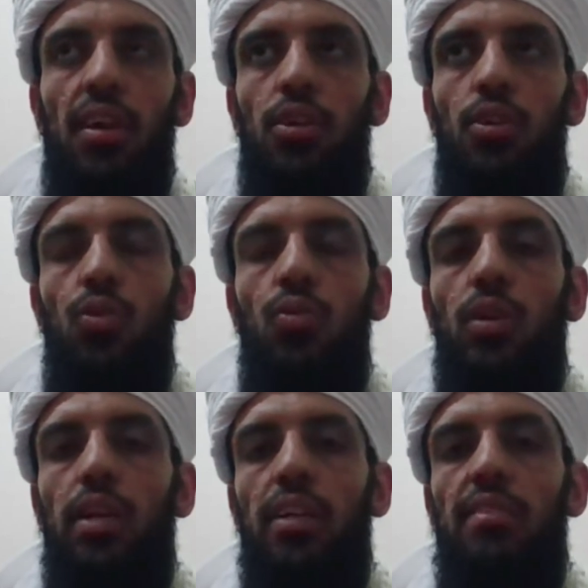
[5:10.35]
you
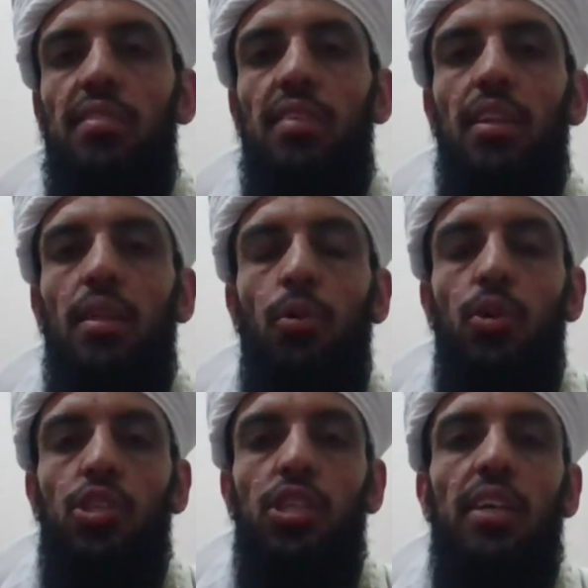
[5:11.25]
can see the
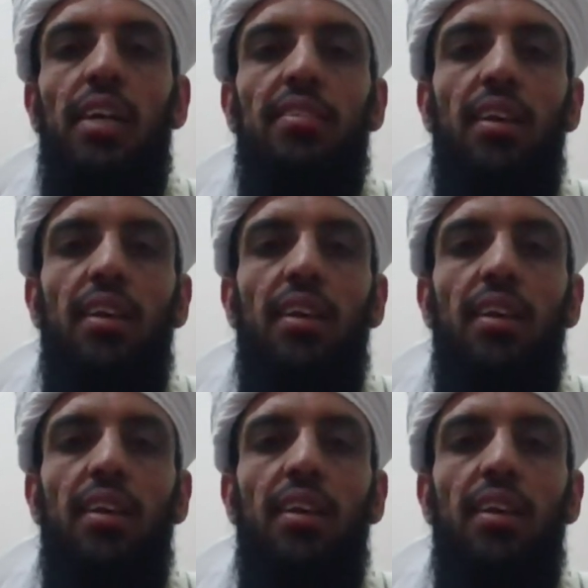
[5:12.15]
project as a